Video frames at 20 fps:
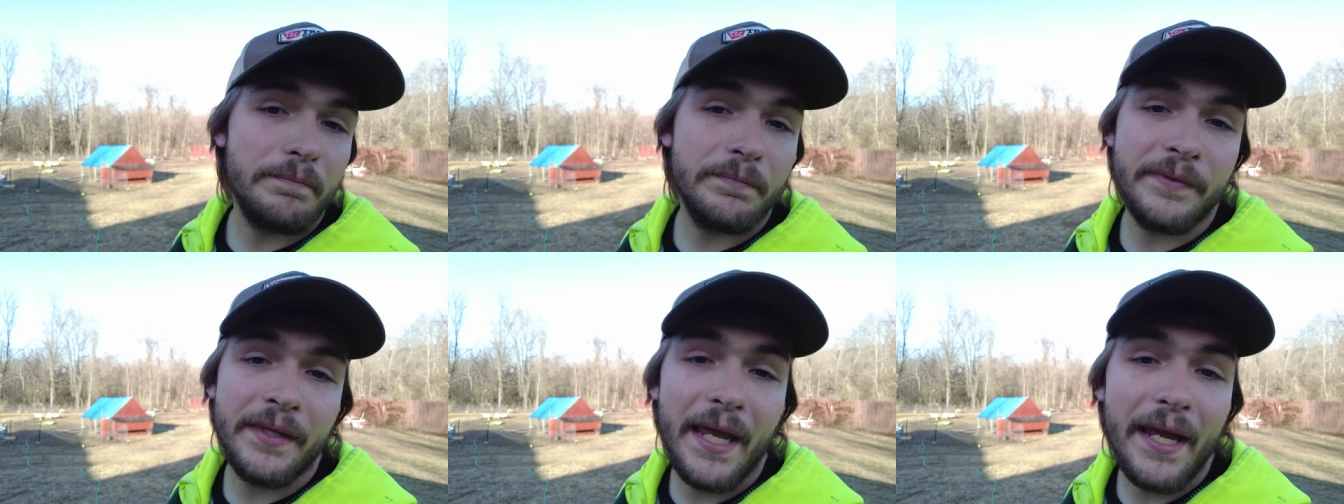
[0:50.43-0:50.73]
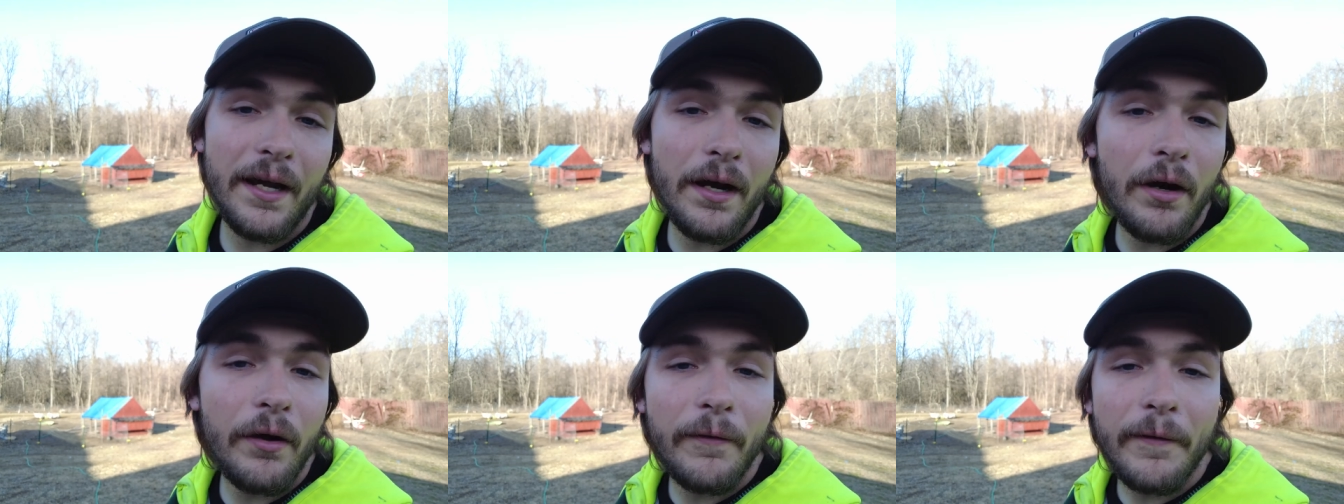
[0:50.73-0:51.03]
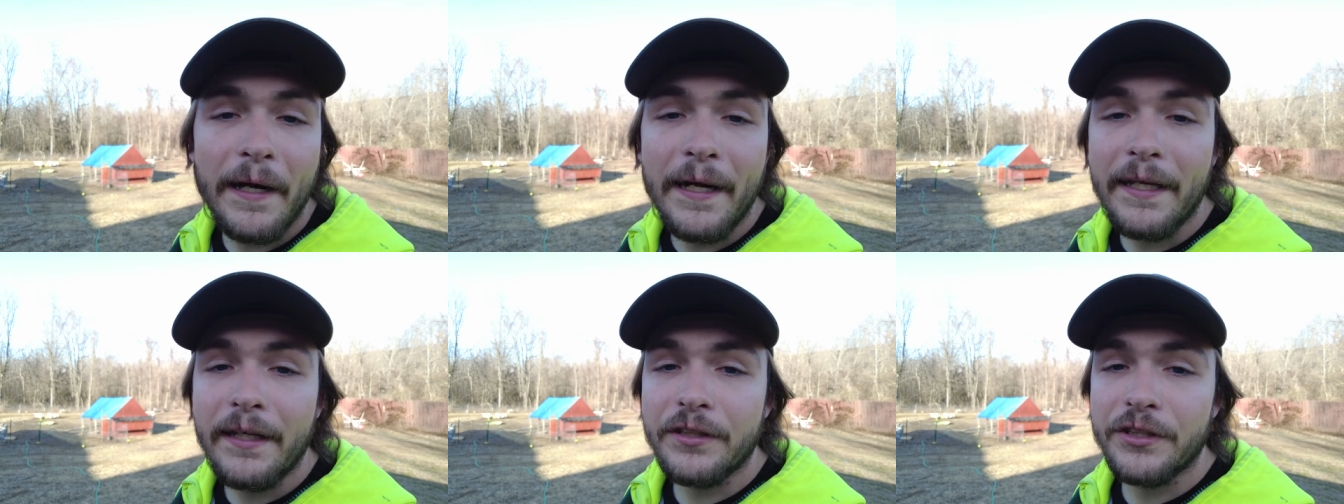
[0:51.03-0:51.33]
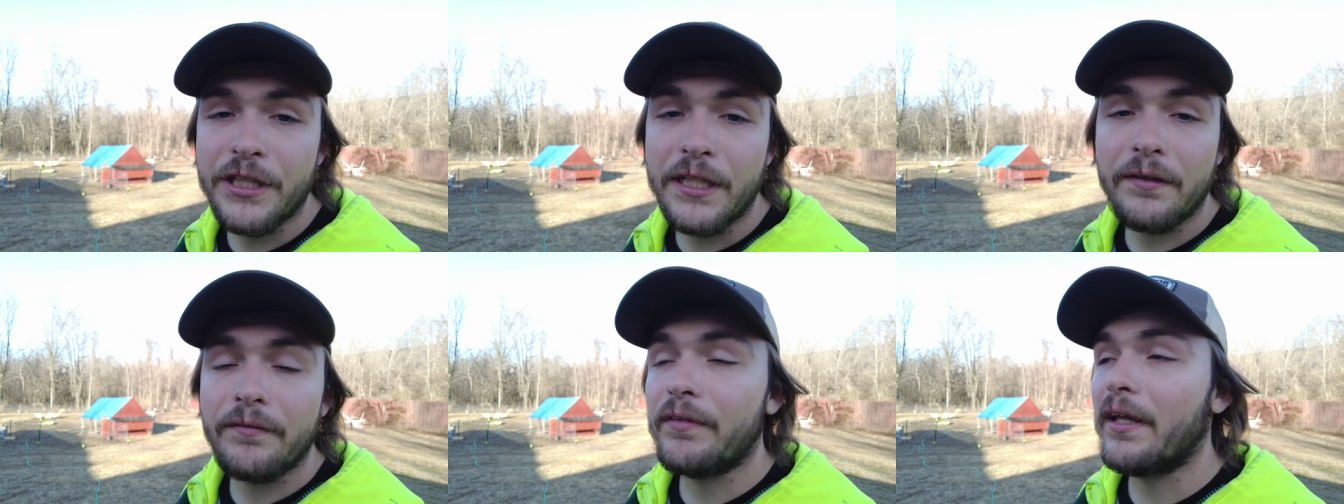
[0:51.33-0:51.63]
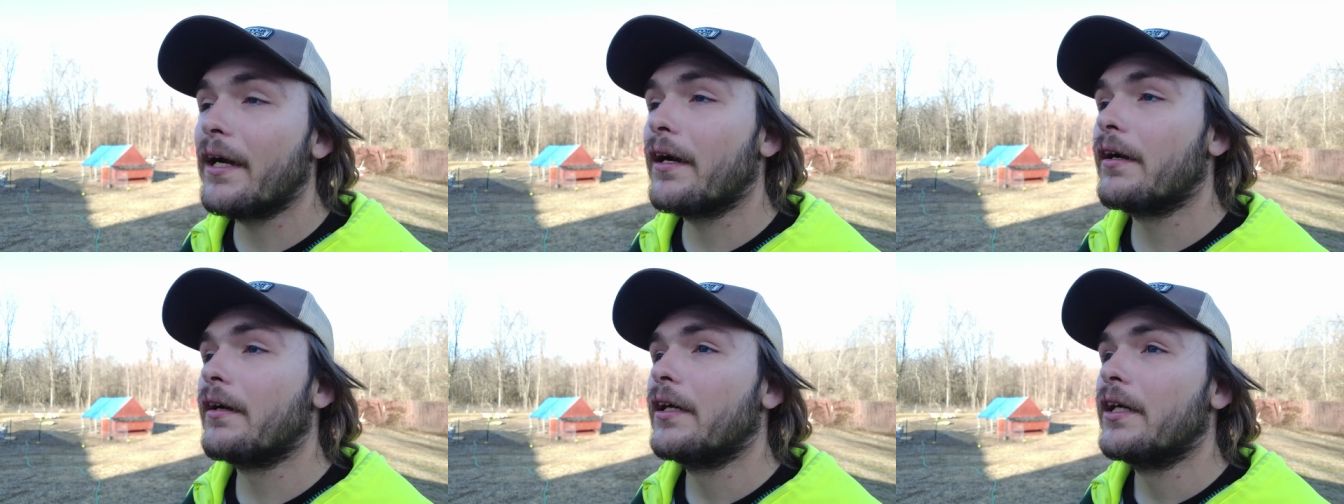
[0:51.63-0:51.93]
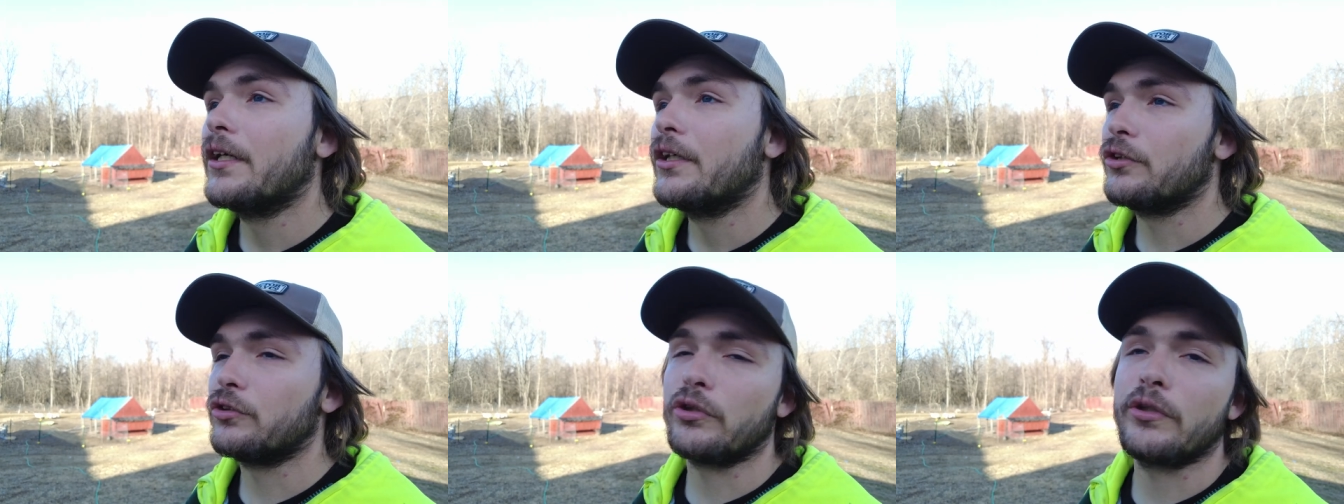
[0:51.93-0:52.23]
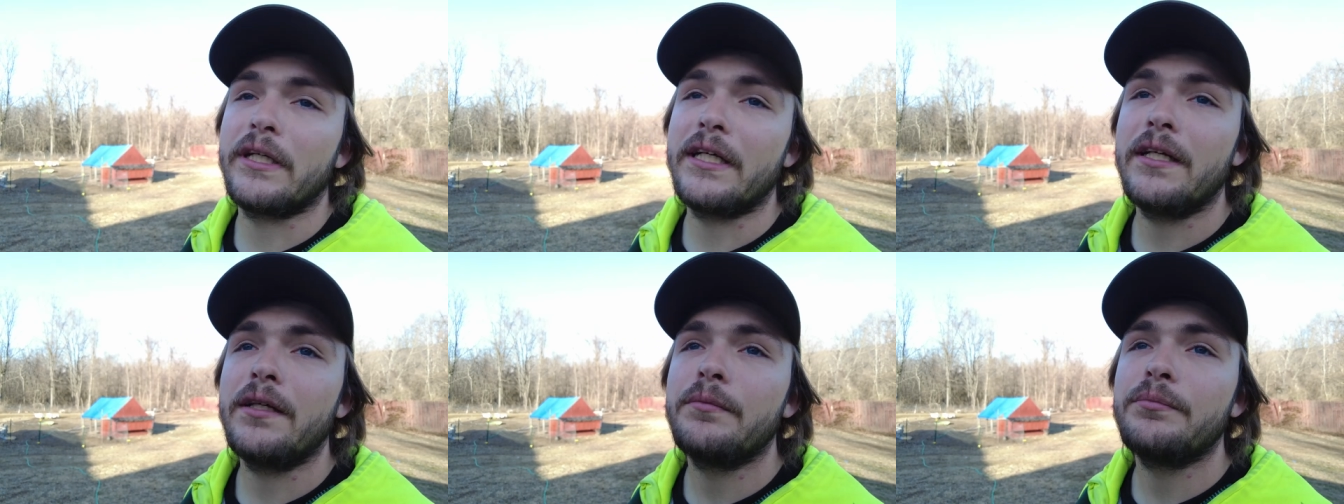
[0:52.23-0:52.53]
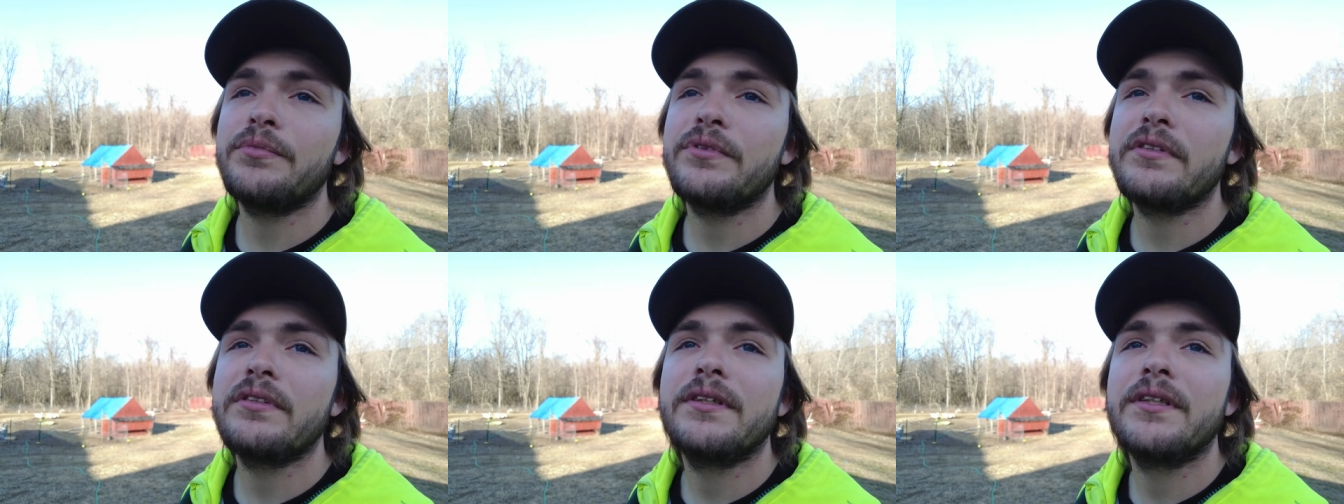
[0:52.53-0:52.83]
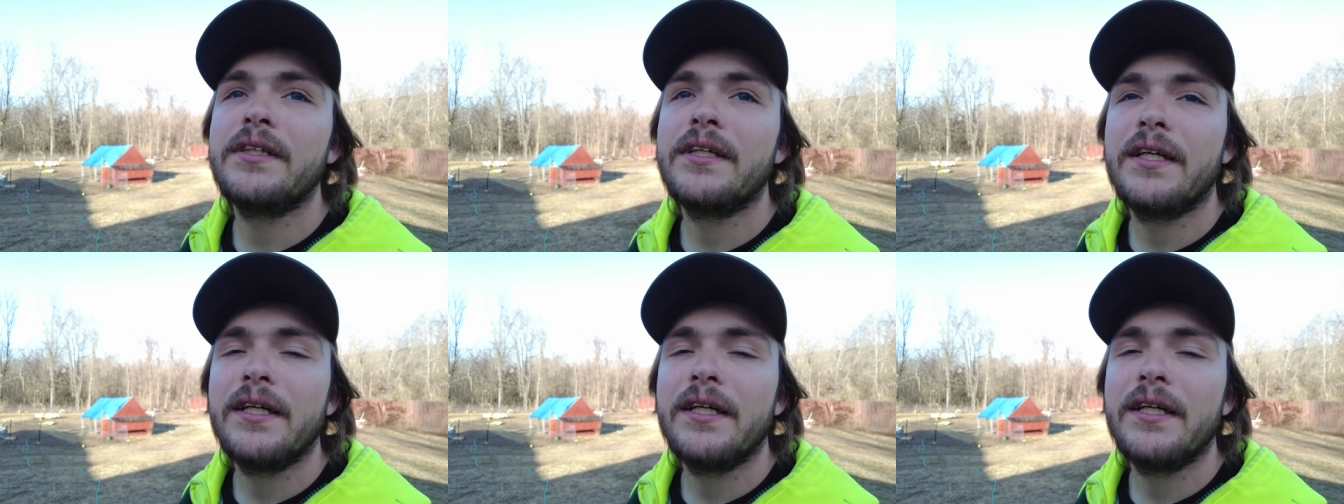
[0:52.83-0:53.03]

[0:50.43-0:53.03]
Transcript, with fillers: they already achieved their dreams,